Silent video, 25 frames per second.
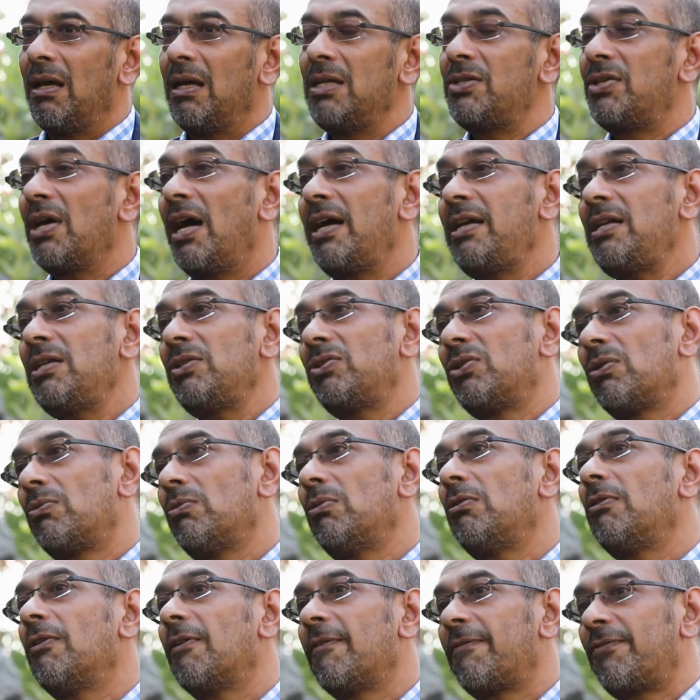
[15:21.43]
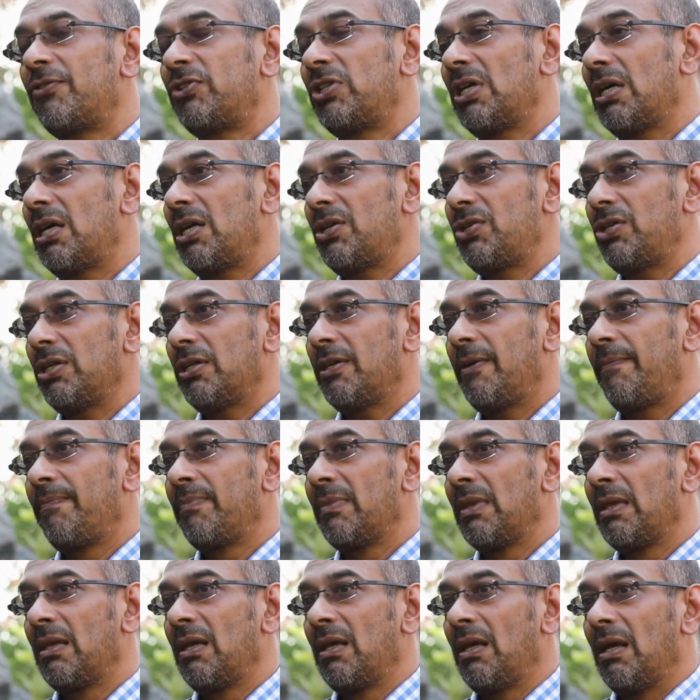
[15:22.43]
His Highness the ruler of Sharjah,
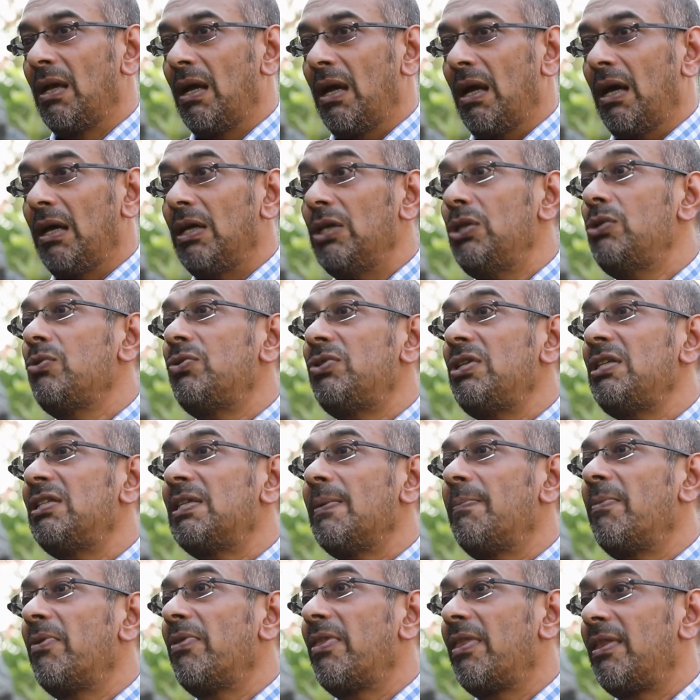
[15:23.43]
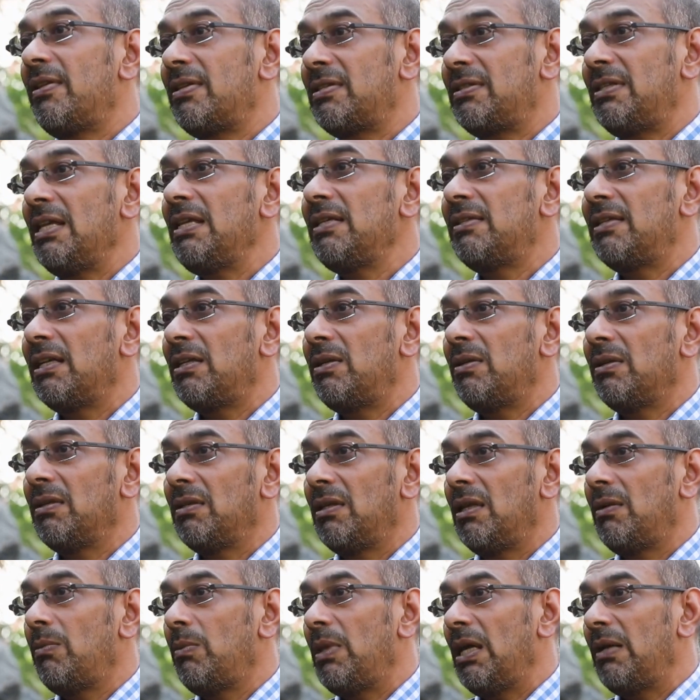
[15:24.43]
you see some of the things
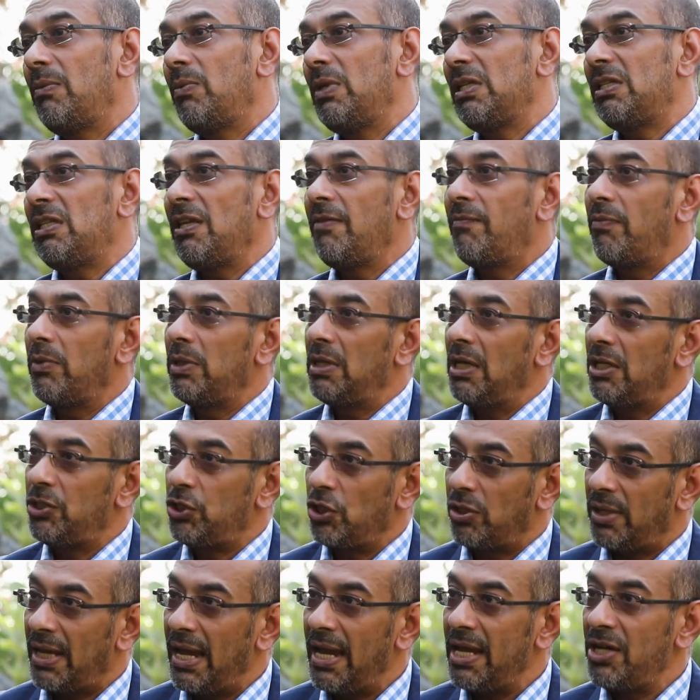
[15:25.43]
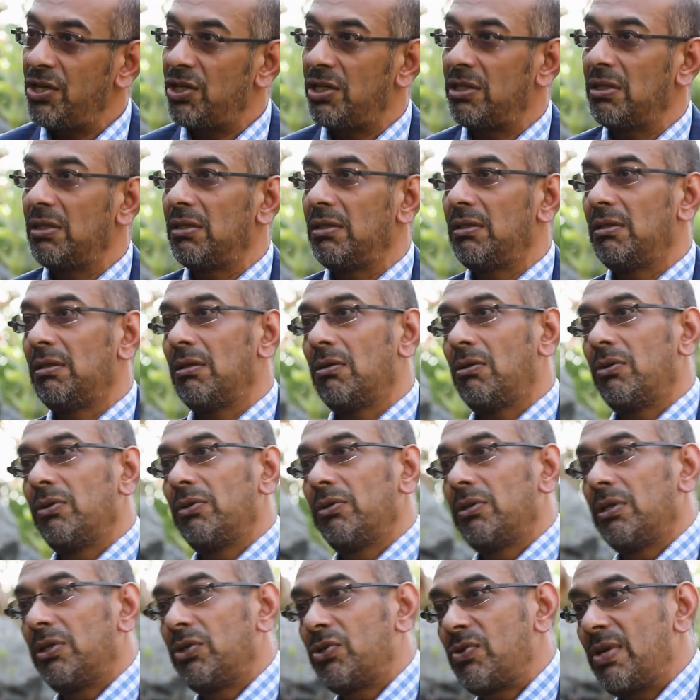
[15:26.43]
that we see for the education,
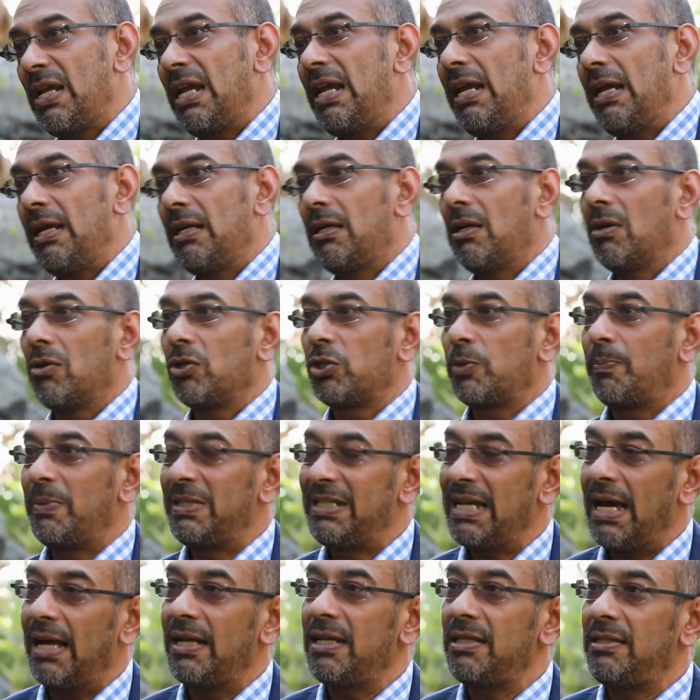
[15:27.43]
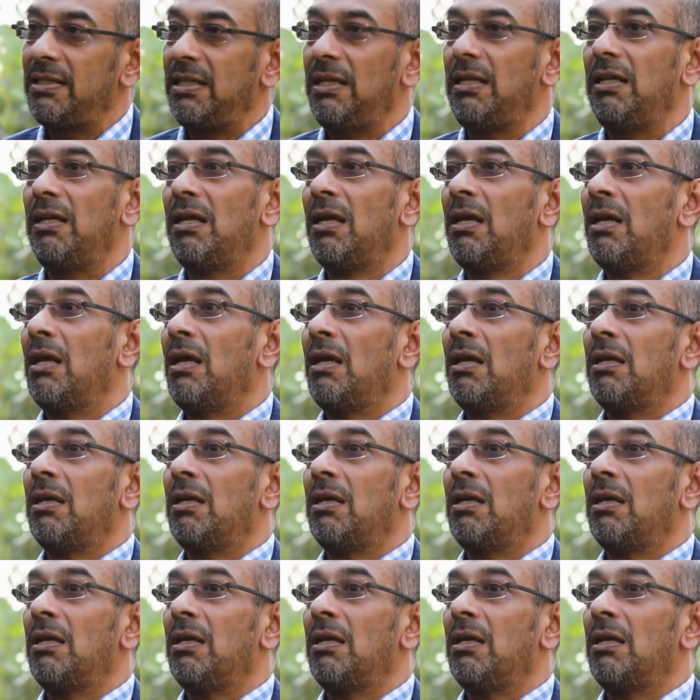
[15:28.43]
on the trade, hospitality,